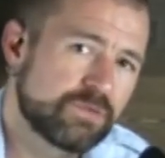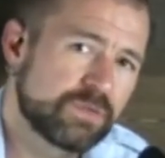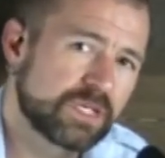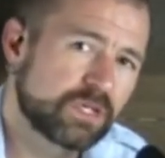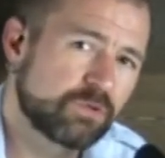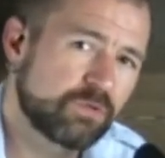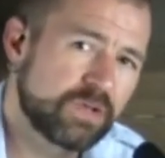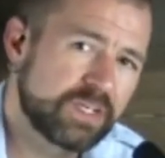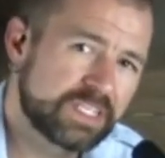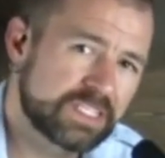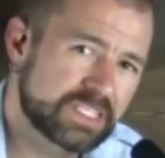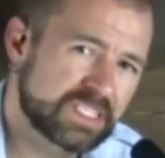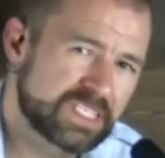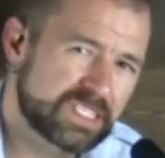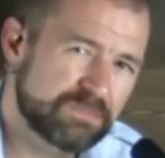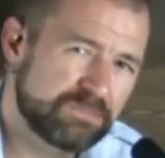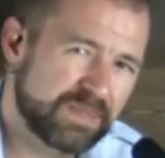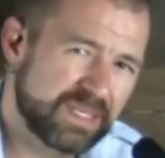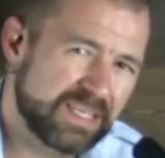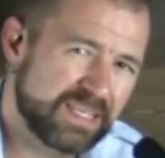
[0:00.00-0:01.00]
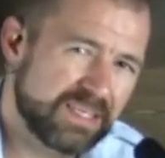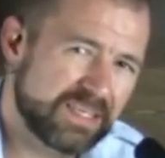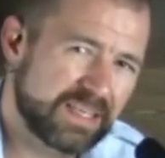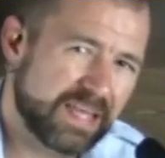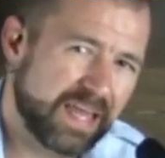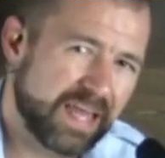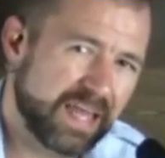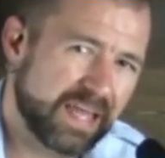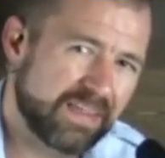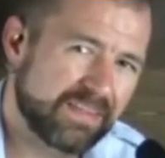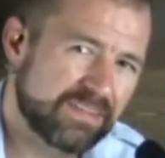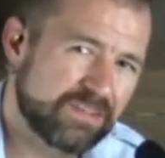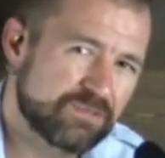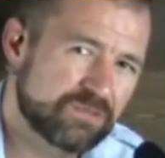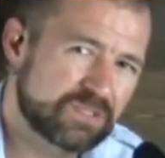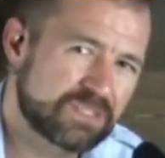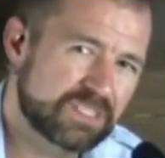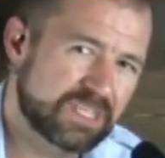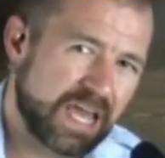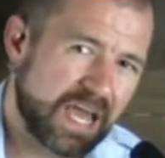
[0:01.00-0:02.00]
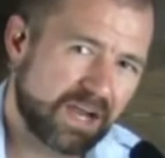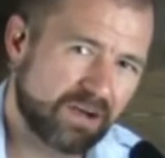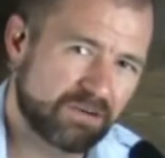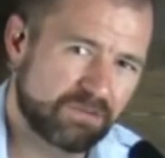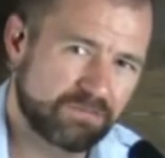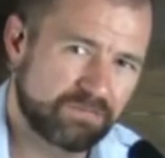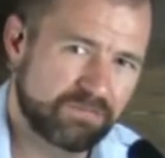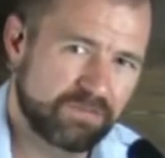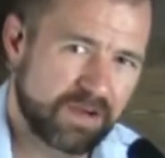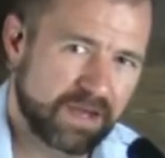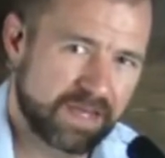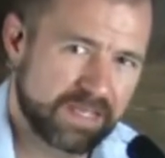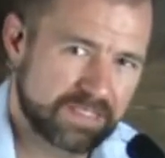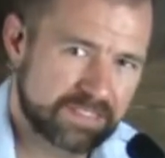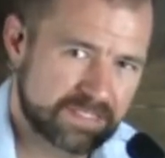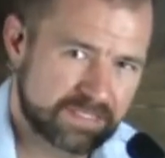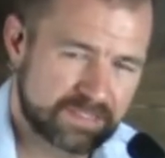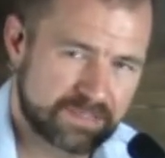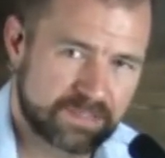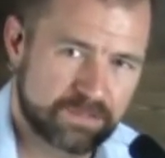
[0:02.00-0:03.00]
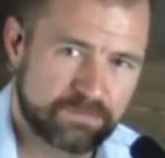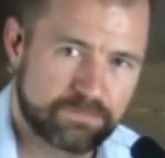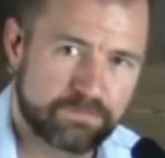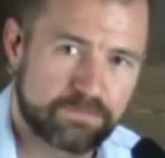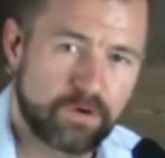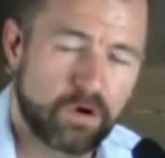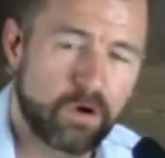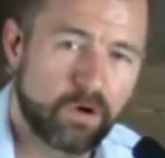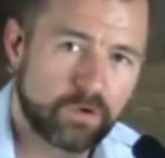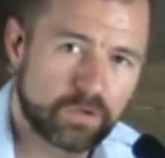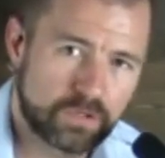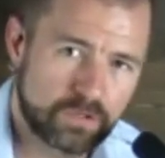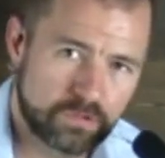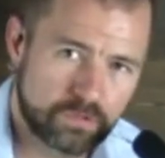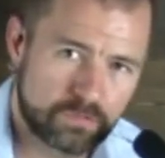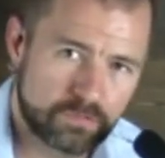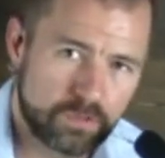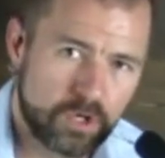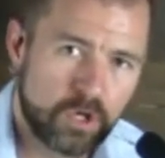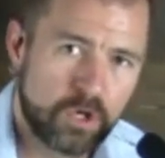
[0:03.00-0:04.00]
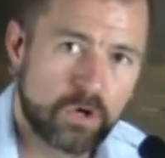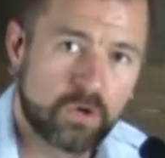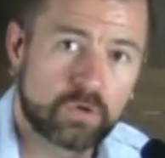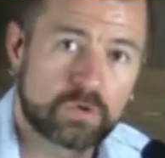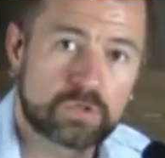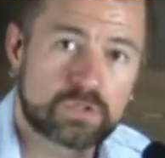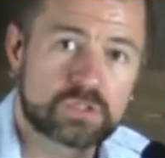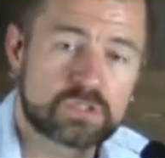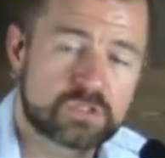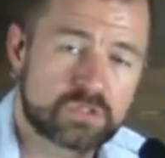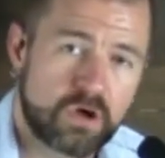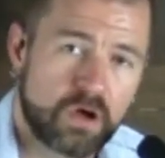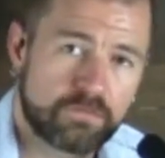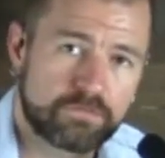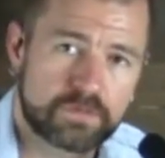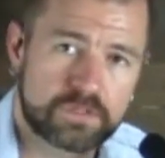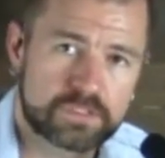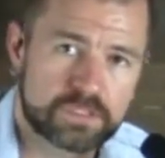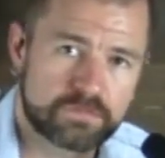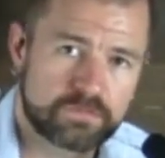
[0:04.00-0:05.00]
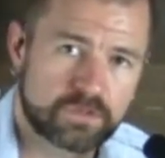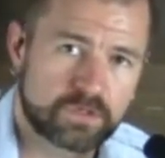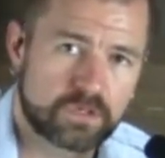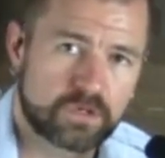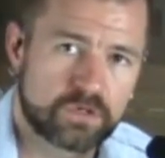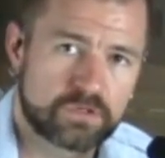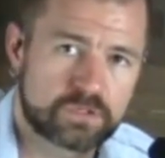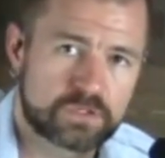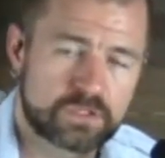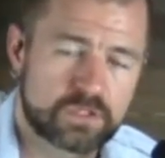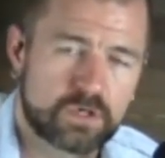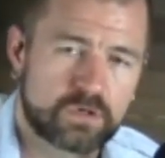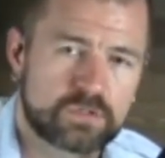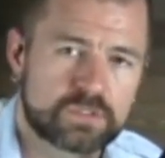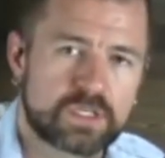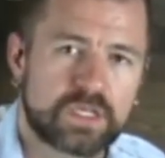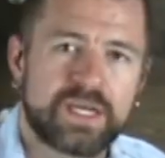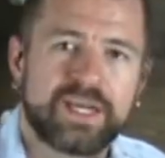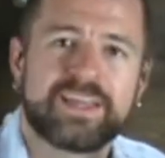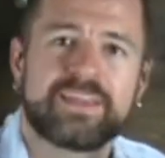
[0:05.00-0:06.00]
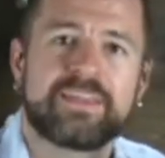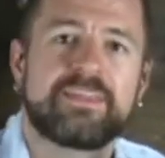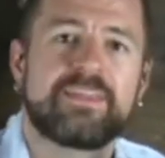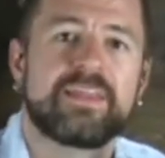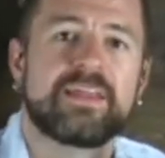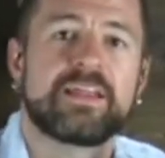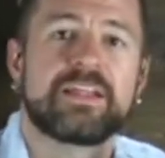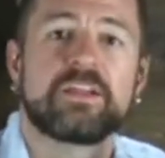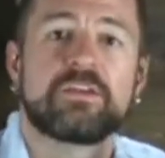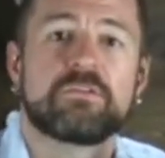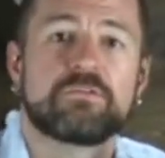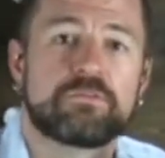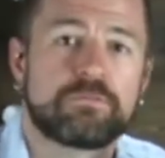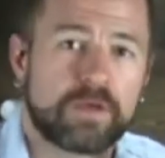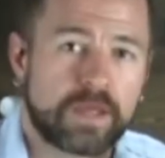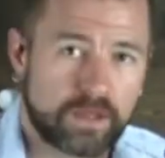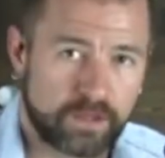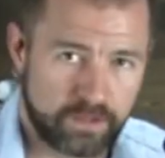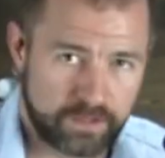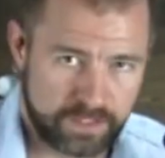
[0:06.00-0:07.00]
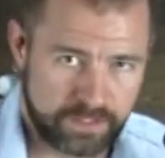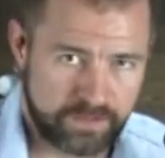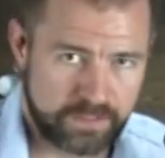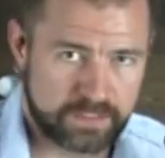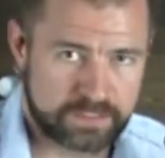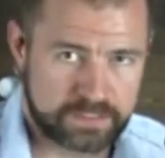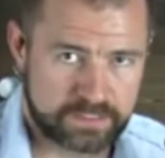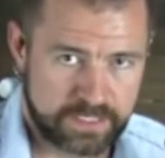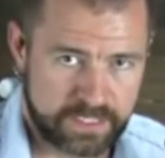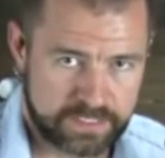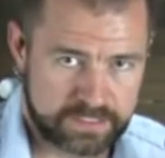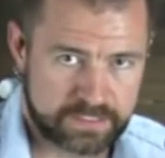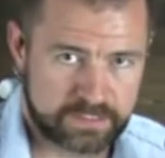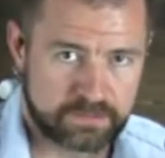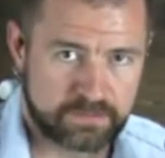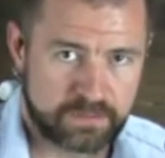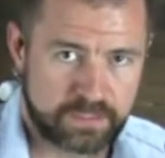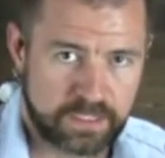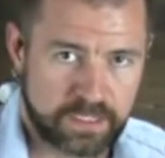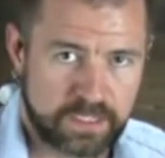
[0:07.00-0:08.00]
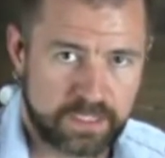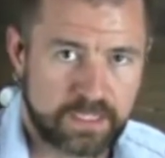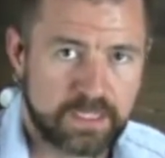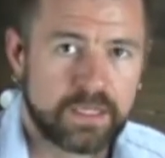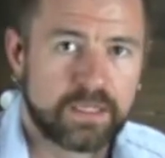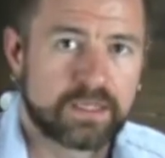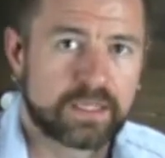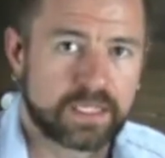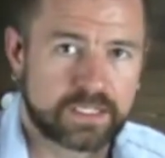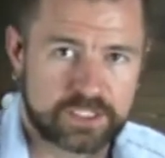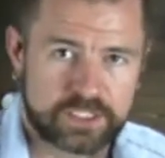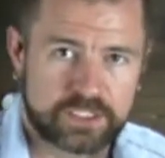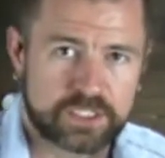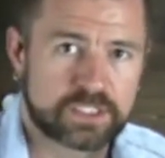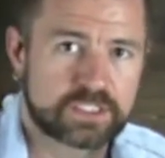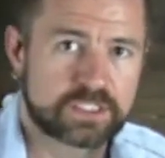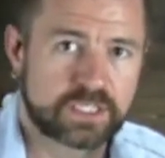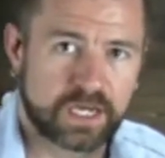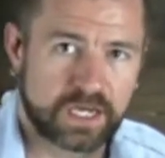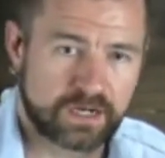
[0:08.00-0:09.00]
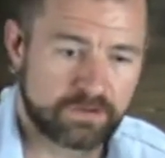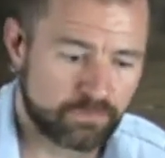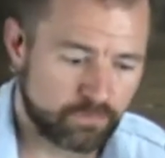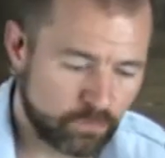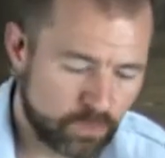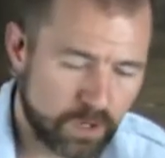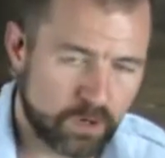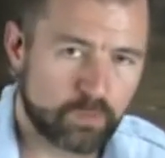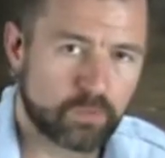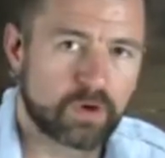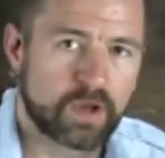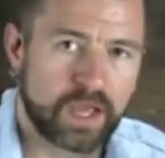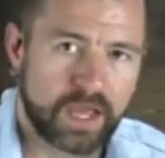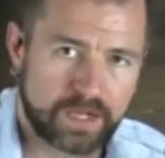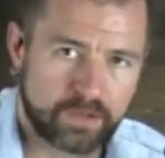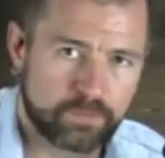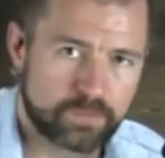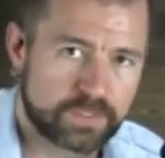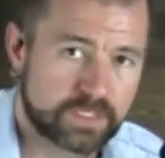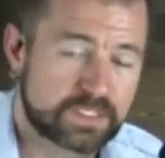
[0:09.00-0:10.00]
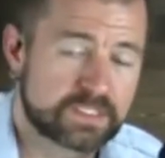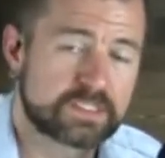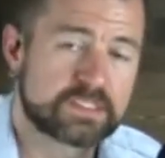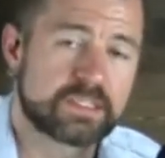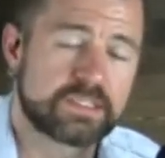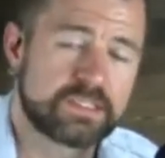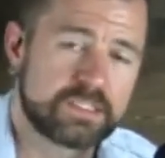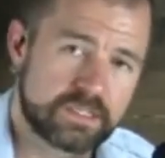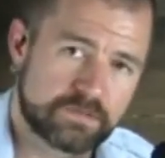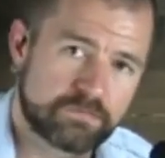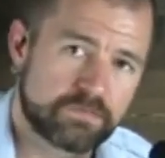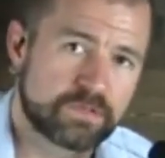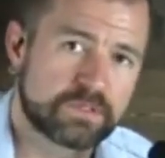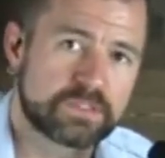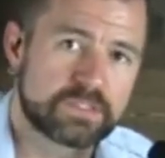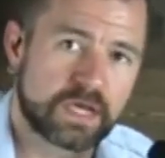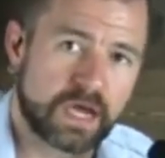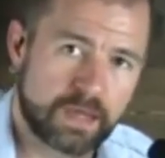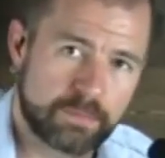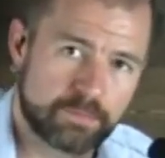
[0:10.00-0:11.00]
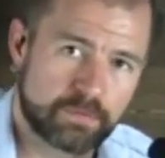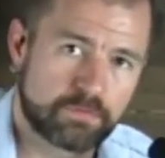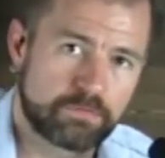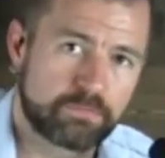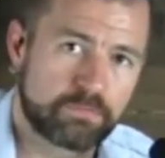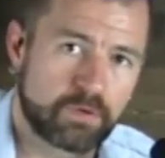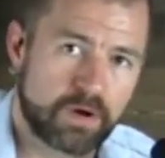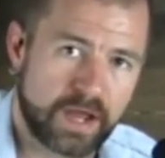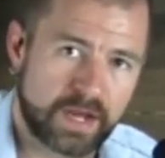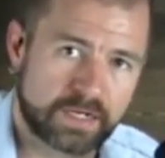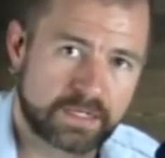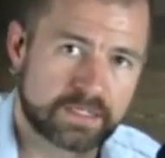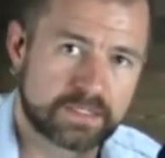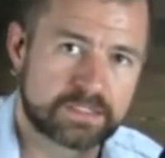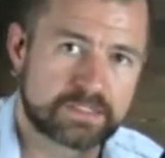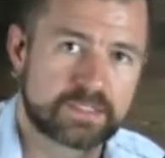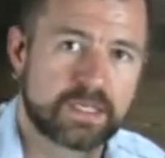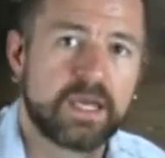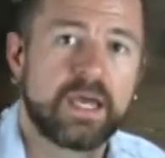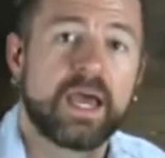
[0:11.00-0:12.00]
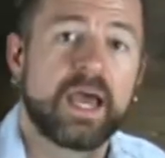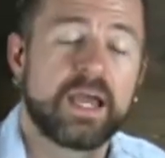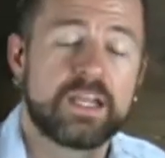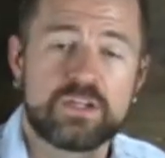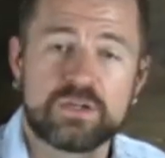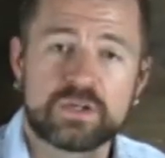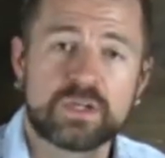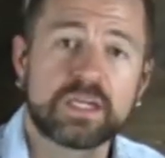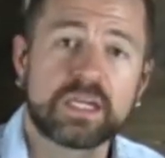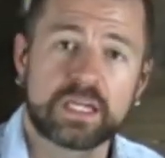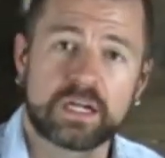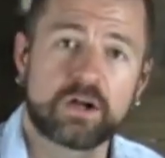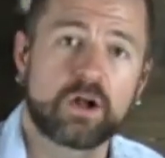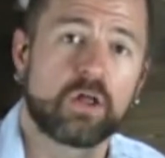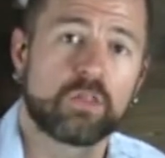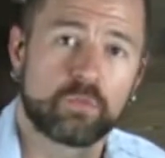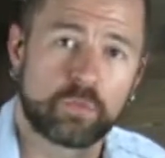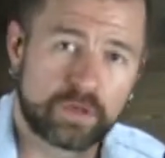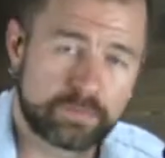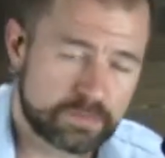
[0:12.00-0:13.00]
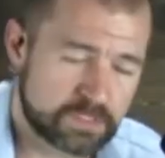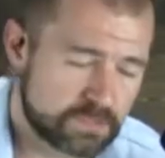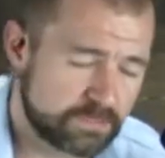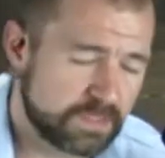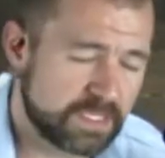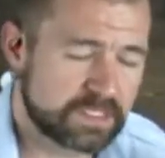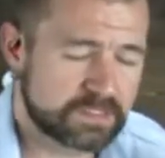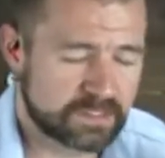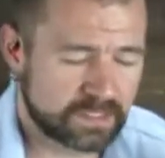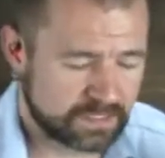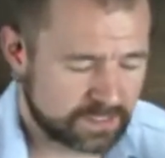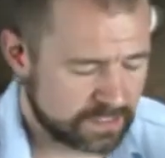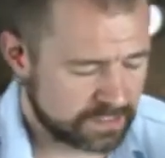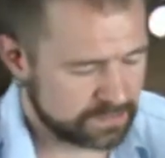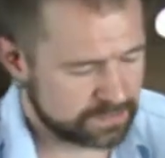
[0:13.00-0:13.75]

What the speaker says: increase in speed and you sacrifice the volume or the softness of your ghost notes, then you failed at this lesson, okay? That's just kind of where we're headed with this. It's a different type of practice. And you can get it all the way up to speeds like